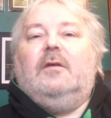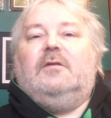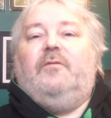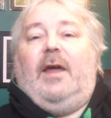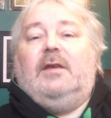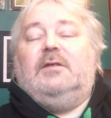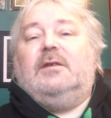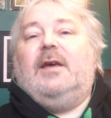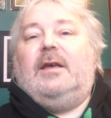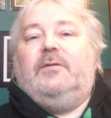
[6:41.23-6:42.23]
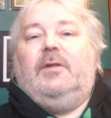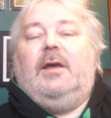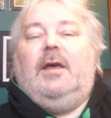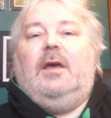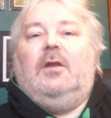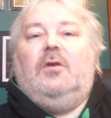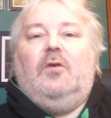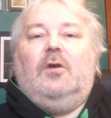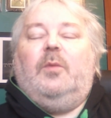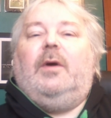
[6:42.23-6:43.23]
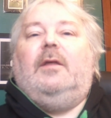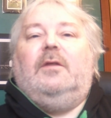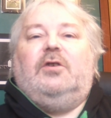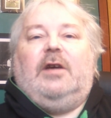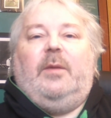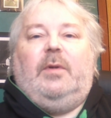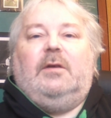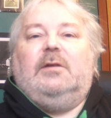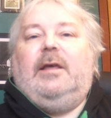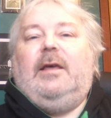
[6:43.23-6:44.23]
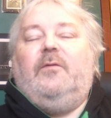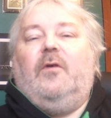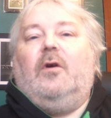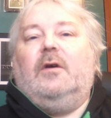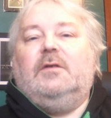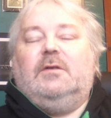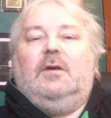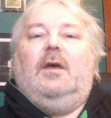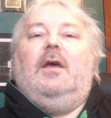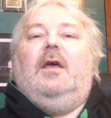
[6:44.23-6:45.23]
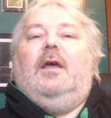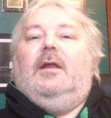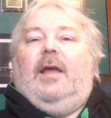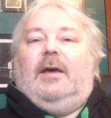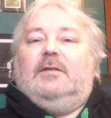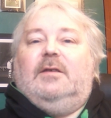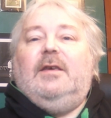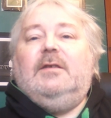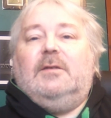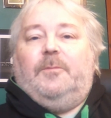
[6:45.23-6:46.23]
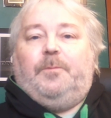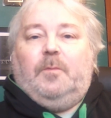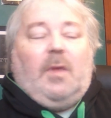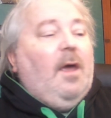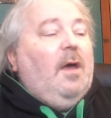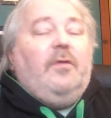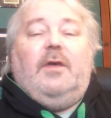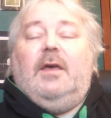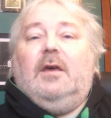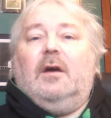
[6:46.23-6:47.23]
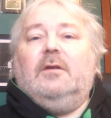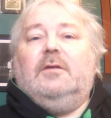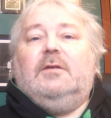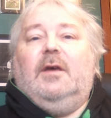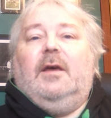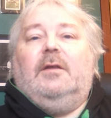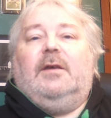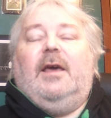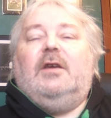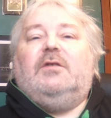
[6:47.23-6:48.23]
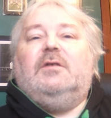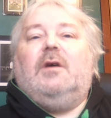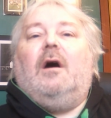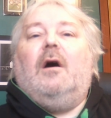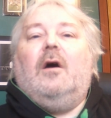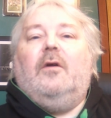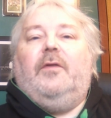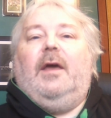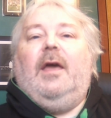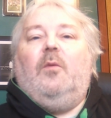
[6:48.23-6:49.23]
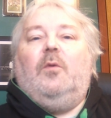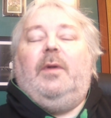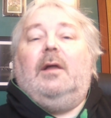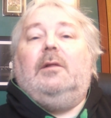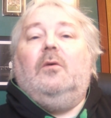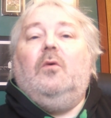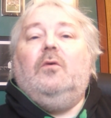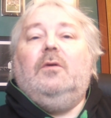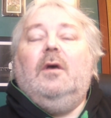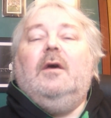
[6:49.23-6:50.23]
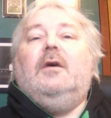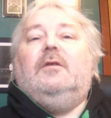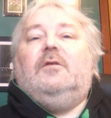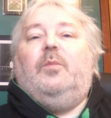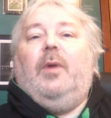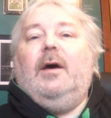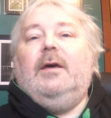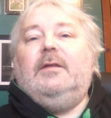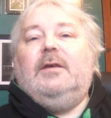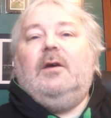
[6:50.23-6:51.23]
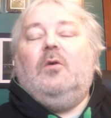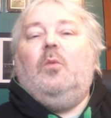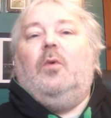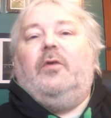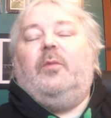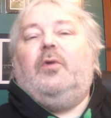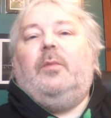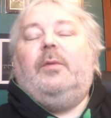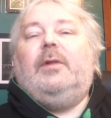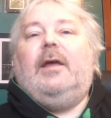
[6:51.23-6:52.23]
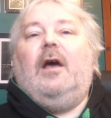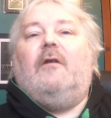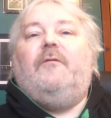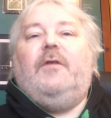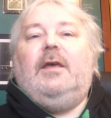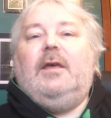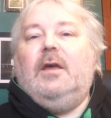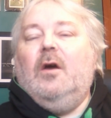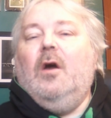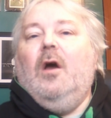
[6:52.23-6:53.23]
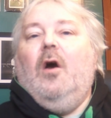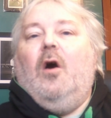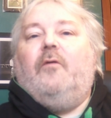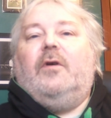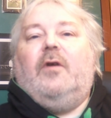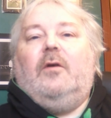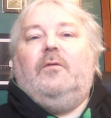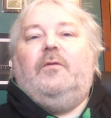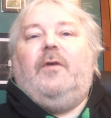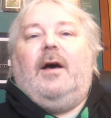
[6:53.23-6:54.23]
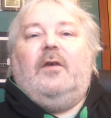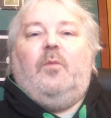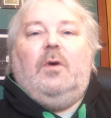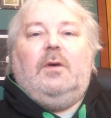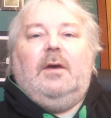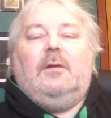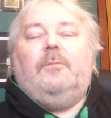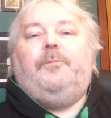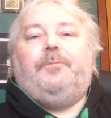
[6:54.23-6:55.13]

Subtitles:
very successfully in Europe in the Champions League for us next season. The current indications are that it would be a loan to buy deal with probably a fee of around 5 million